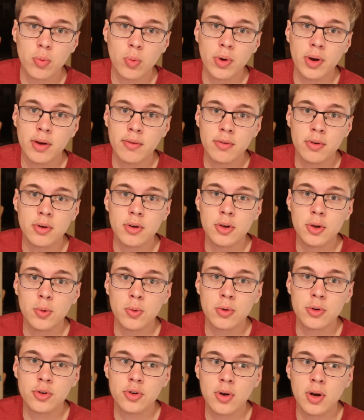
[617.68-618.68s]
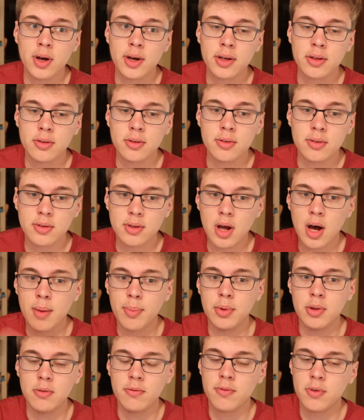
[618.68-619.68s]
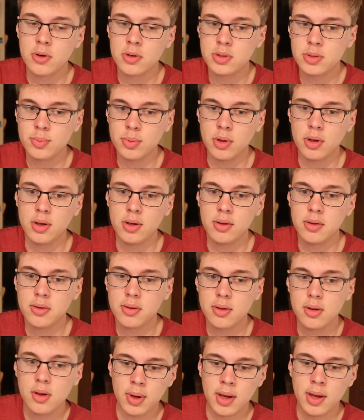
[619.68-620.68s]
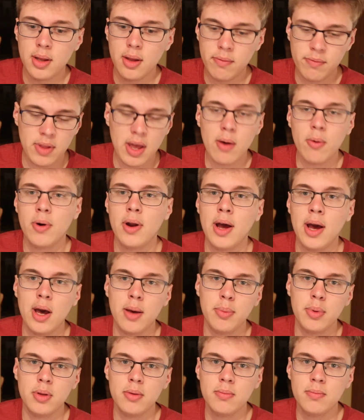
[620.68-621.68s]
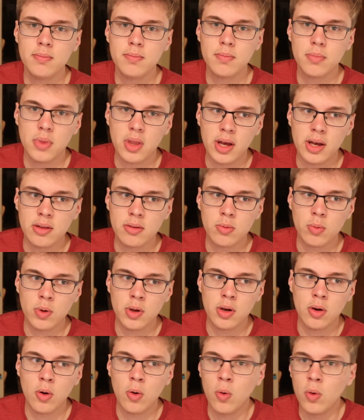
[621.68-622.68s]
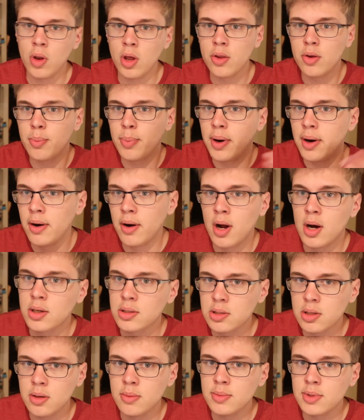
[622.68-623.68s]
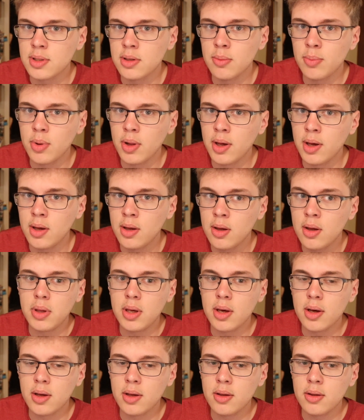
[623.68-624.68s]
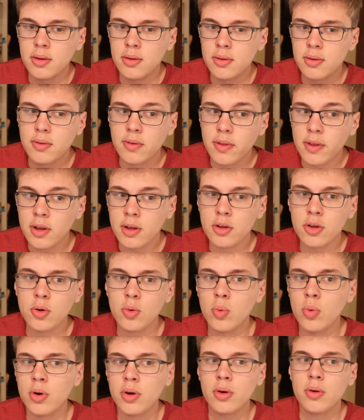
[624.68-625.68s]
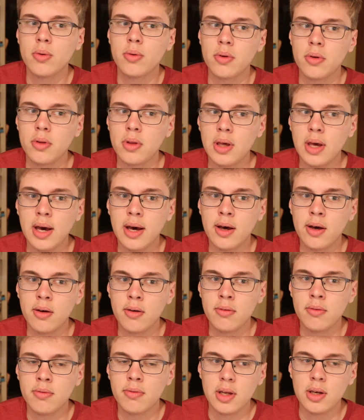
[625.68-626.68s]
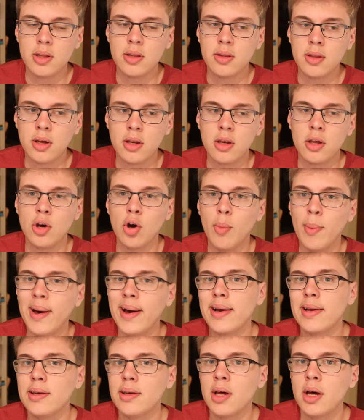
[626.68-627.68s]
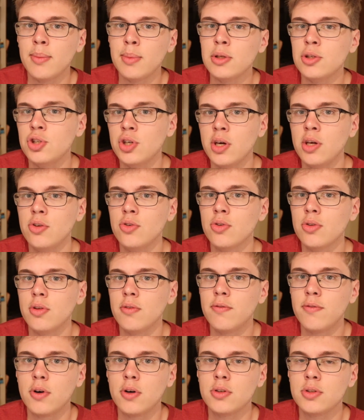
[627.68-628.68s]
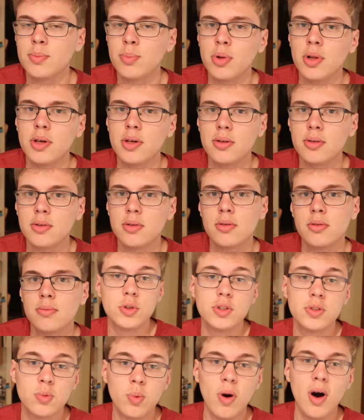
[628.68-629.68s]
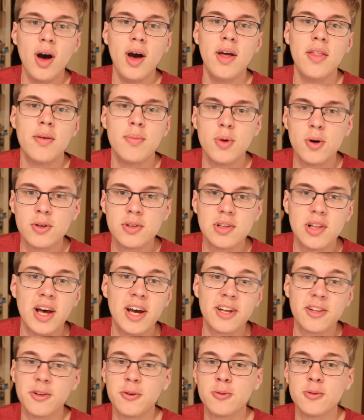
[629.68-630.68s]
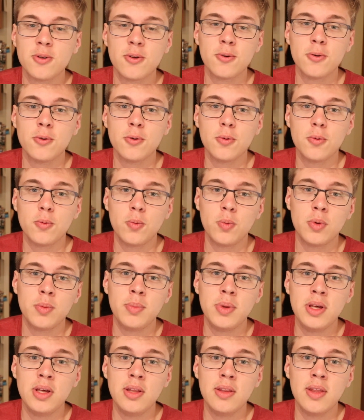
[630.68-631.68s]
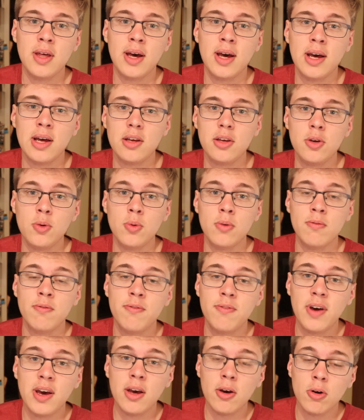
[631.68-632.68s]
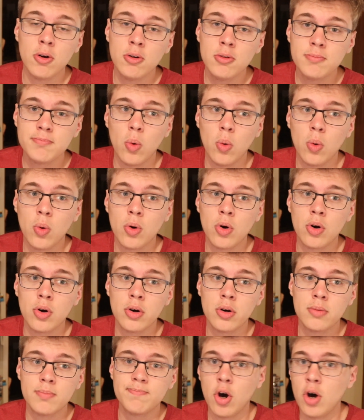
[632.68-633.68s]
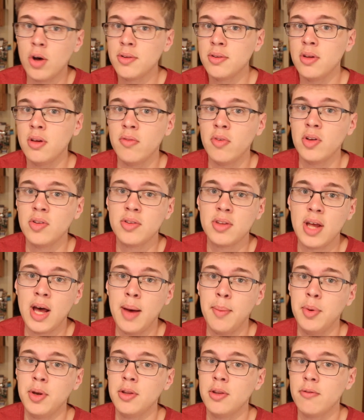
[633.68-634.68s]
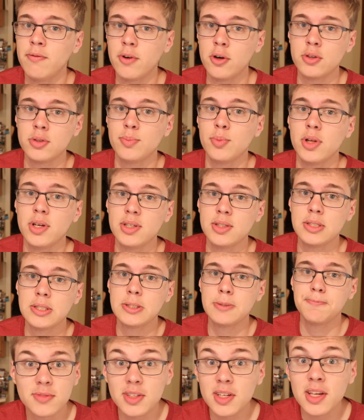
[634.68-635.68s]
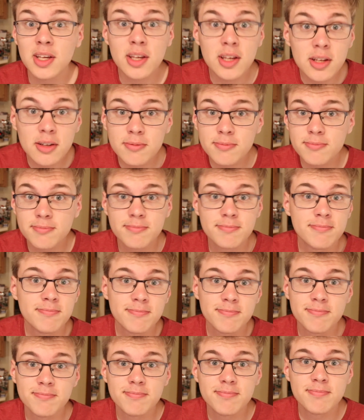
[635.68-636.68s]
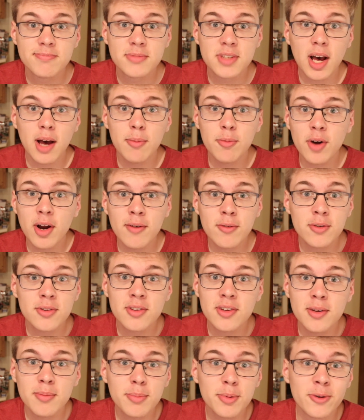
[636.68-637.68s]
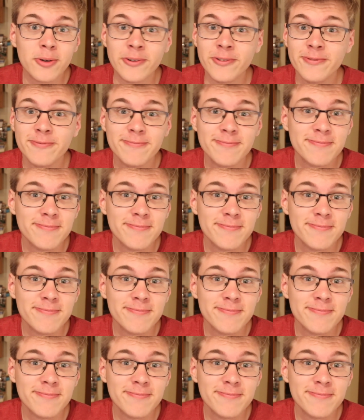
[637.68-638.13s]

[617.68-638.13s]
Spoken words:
whatever you were trying to stop in the first place. But if that were to happen, that's when a whole nother paradox comes into play, because then you wouldn't really have anything to go back in time and change in the first place. Which is why the most likely result would be that you would fail or cause the events to happen in the first place. See? Time travel's simple.